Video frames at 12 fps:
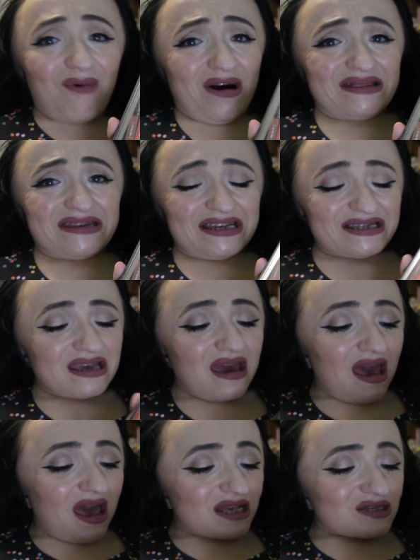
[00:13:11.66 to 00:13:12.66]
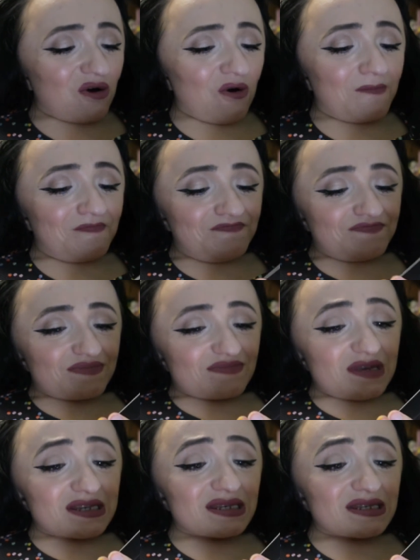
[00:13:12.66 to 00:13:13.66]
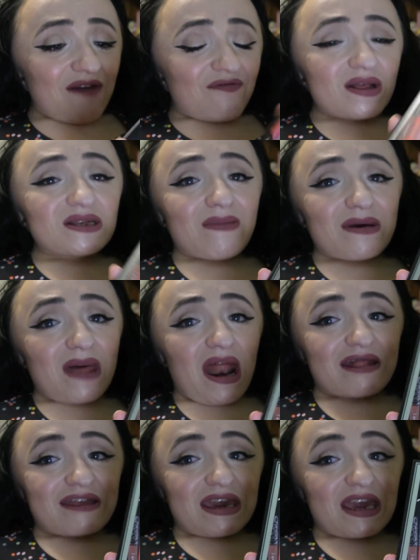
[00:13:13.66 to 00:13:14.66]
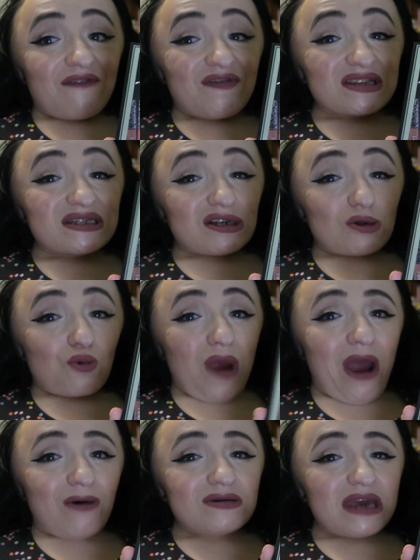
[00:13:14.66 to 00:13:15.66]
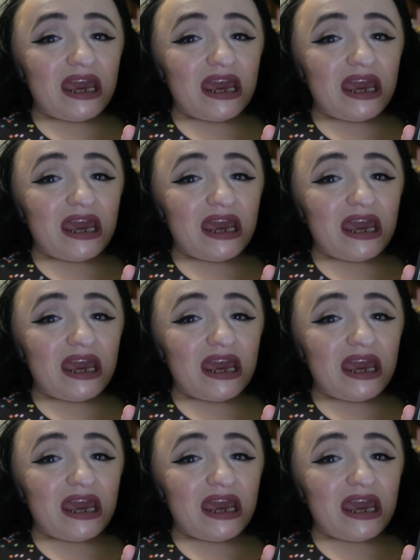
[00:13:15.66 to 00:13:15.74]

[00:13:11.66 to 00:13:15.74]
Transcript: want these. So this is definitely something that I think if it's still around.